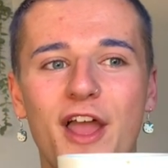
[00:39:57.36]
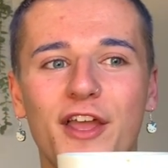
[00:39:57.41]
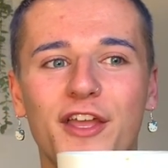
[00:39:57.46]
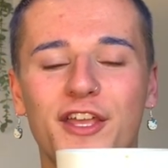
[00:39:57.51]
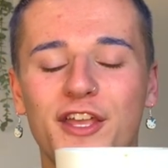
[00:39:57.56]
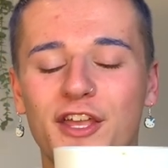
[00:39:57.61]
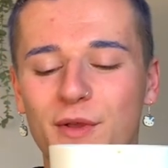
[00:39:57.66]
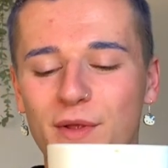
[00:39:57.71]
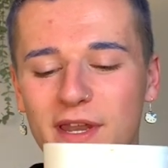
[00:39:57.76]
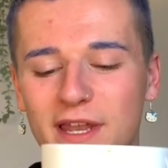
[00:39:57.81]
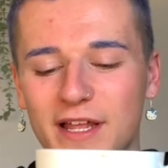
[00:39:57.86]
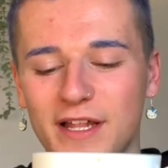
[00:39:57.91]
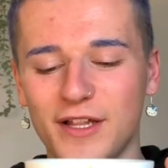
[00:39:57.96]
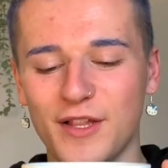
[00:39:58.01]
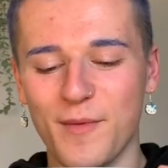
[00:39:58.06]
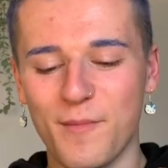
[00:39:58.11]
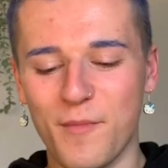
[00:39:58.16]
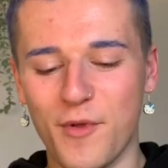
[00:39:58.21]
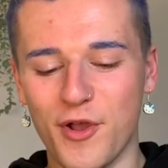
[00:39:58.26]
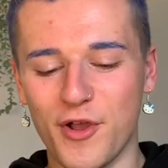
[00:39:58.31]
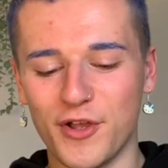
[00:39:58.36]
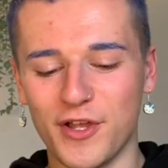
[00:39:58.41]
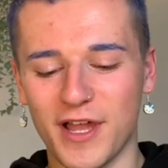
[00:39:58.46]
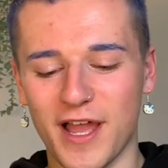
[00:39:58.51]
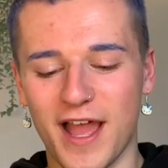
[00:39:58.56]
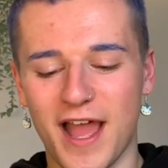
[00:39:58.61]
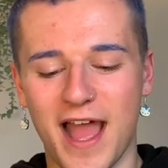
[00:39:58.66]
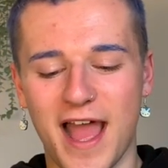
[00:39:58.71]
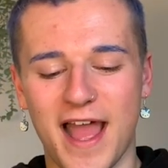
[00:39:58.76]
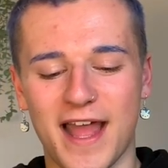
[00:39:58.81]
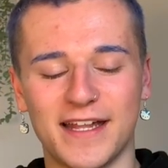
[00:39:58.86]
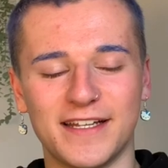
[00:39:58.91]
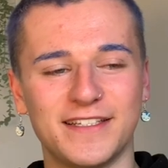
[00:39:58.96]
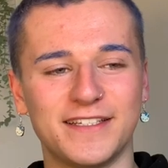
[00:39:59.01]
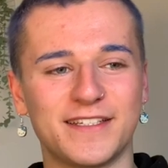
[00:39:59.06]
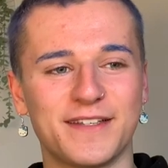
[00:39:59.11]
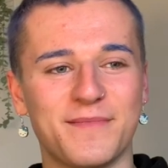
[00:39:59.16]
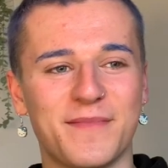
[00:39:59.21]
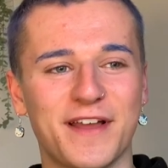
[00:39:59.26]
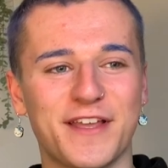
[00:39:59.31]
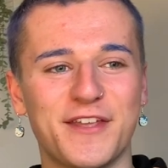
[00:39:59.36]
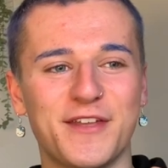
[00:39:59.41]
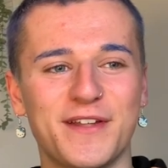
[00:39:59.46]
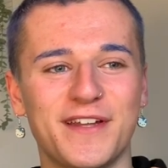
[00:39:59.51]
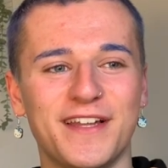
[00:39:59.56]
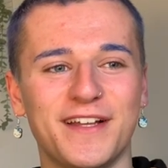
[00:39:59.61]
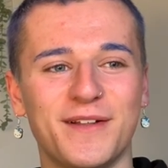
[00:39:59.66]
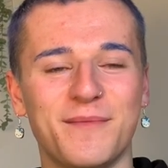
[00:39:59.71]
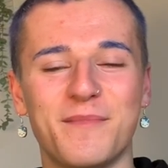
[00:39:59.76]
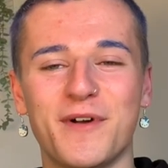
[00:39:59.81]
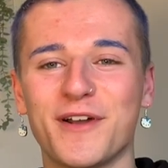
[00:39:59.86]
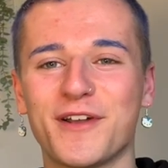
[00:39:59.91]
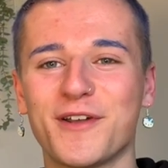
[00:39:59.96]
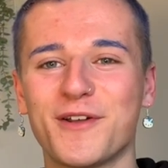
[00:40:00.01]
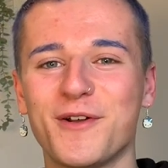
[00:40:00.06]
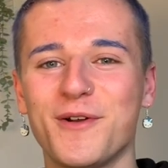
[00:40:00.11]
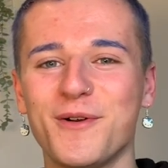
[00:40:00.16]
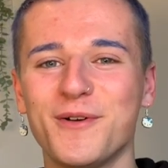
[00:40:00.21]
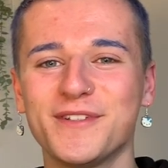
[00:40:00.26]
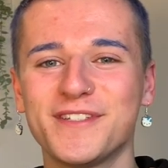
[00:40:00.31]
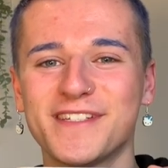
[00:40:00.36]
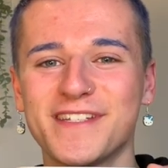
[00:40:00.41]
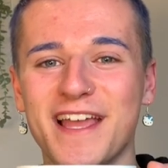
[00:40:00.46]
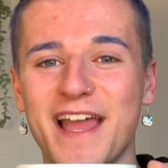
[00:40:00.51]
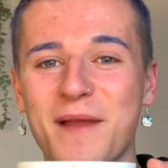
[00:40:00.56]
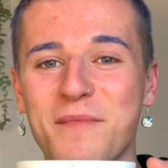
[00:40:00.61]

cute little mug and my cute little mug coaster.